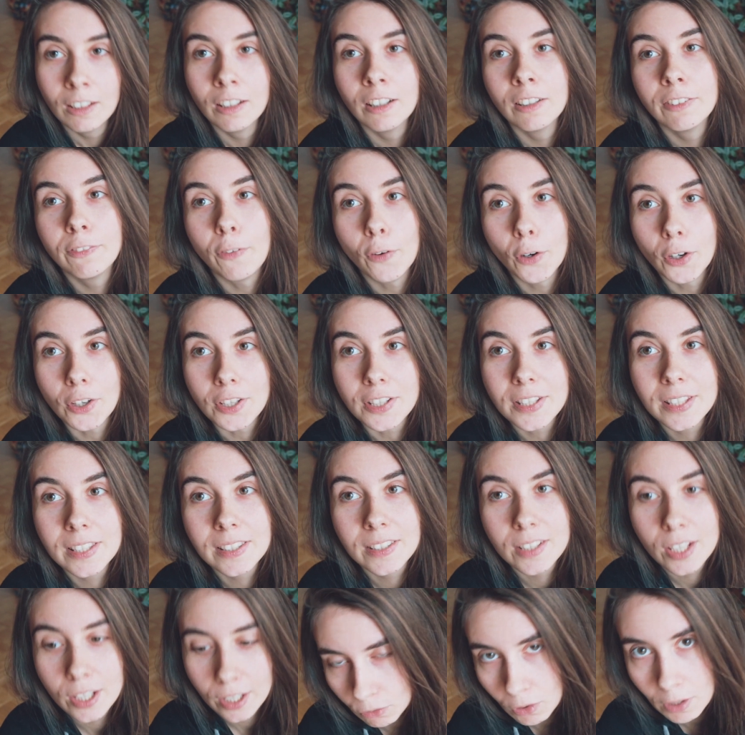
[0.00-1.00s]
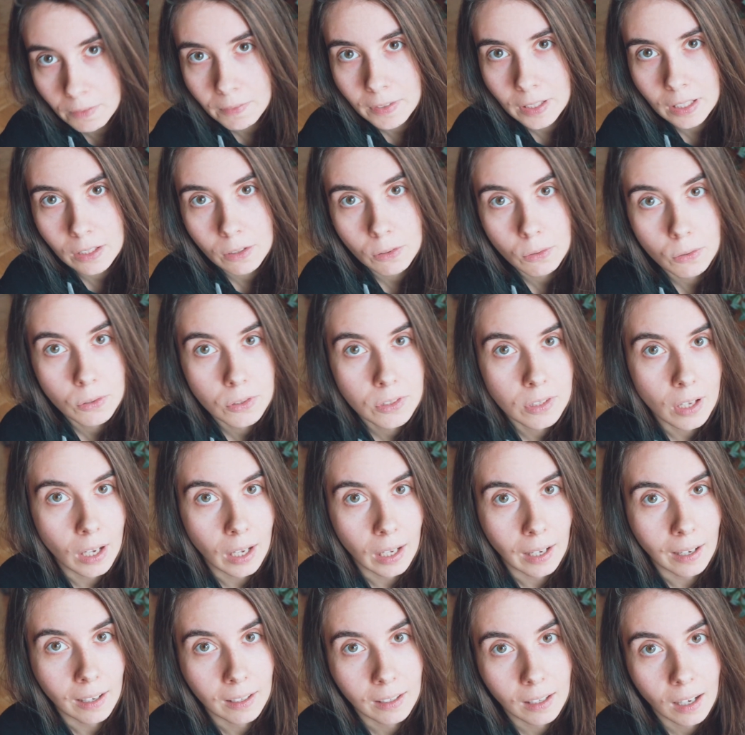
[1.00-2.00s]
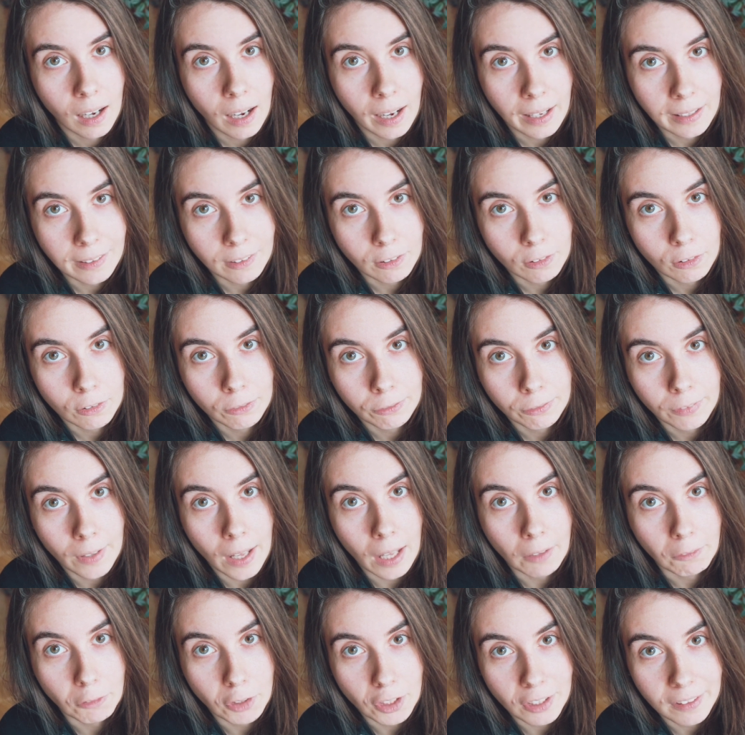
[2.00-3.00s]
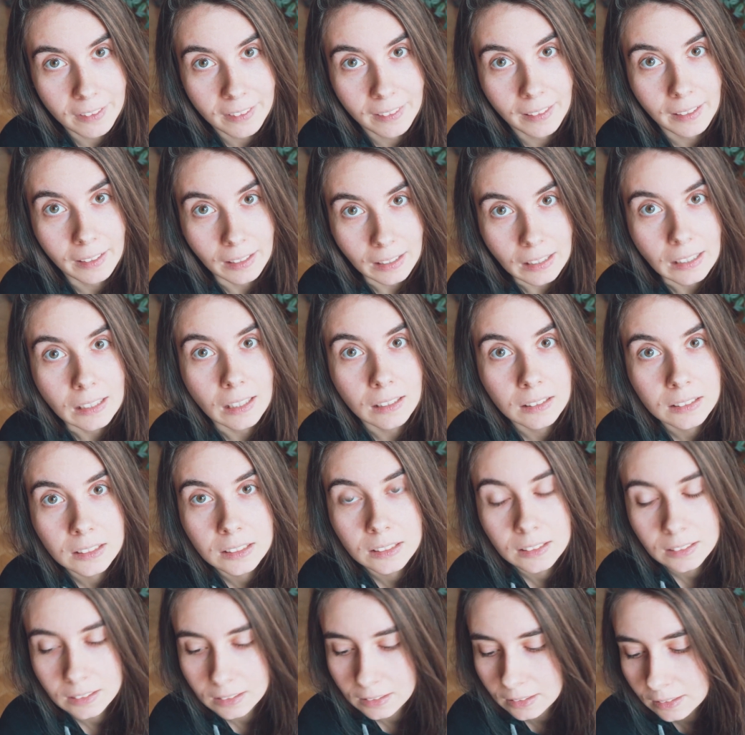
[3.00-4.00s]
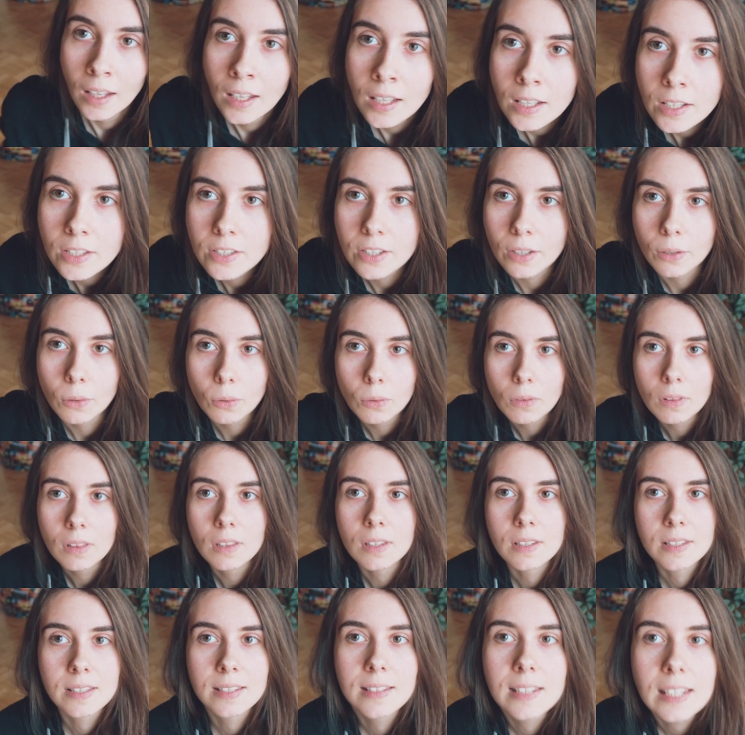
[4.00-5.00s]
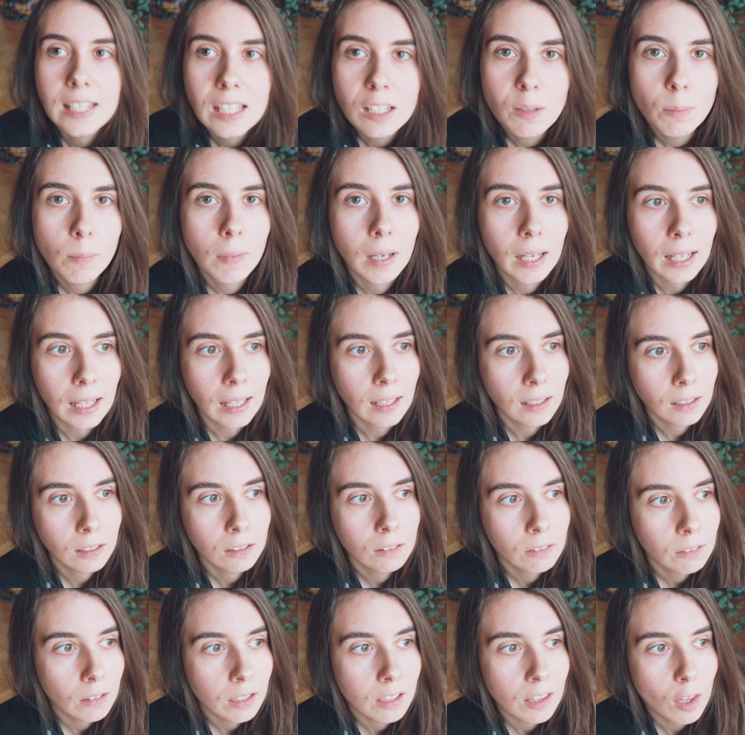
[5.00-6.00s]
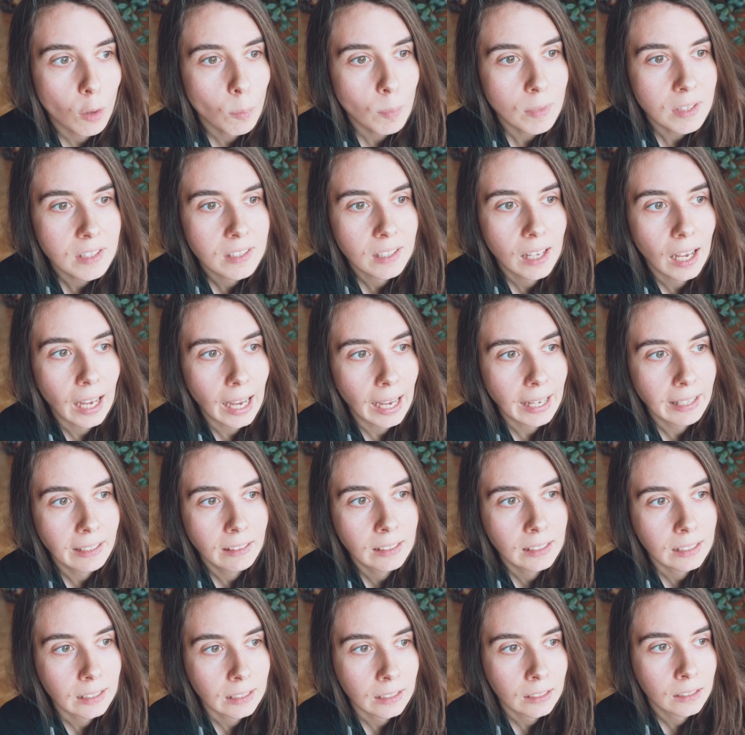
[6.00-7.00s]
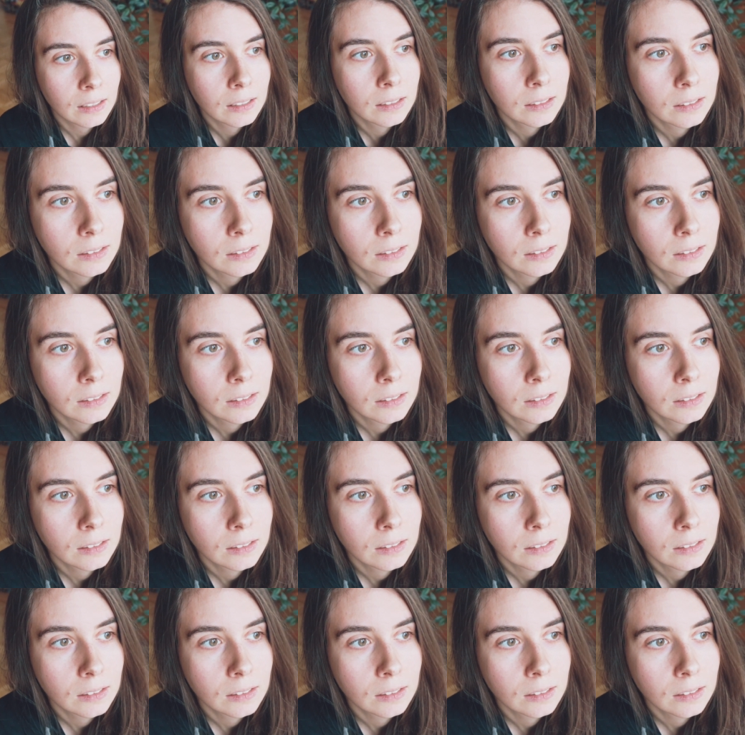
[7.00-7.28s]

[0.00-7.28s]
First, reviews are kind of everything. So the Steam algorithm is kinda...